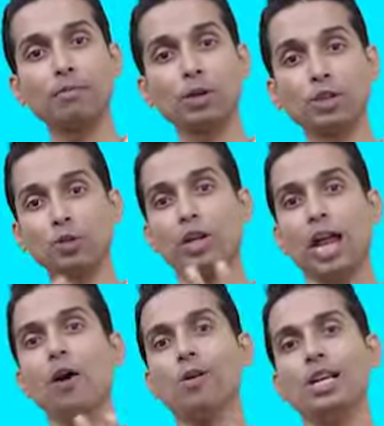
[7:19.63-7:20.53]
because you will
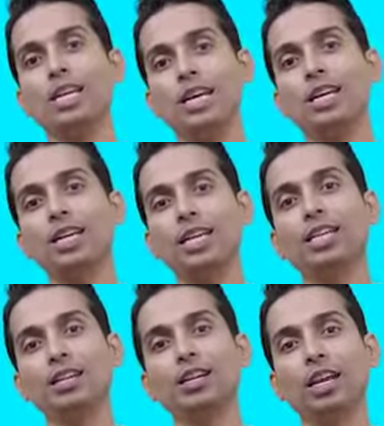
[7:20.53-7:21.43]
now
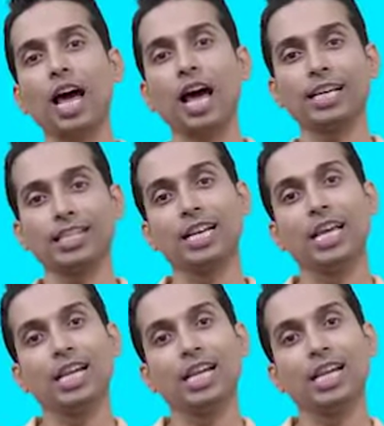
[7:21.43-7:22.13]
clearly realize